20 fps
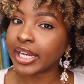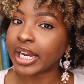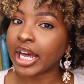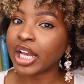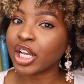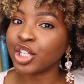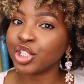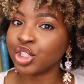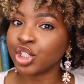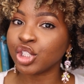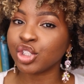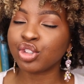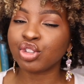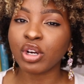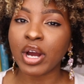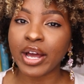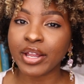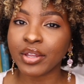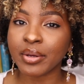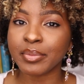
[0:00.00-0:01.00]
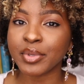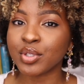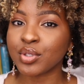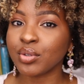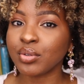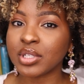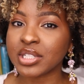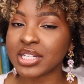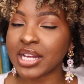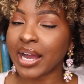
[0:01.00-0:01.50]
and I legit tried them as
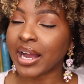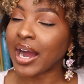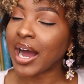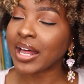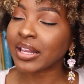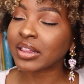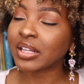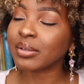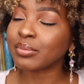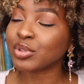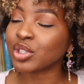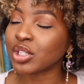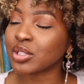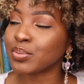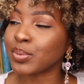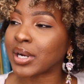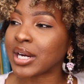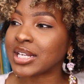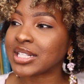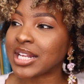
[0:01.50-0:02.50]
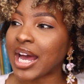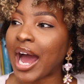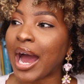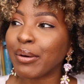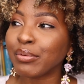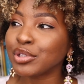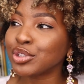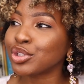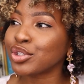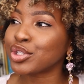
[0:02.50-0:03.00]
soon as I got them, just because
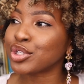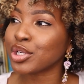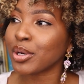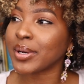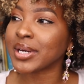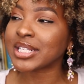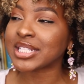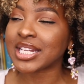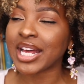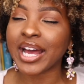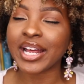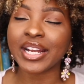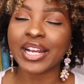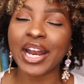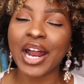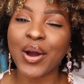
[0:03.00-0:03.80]
I was just so excited.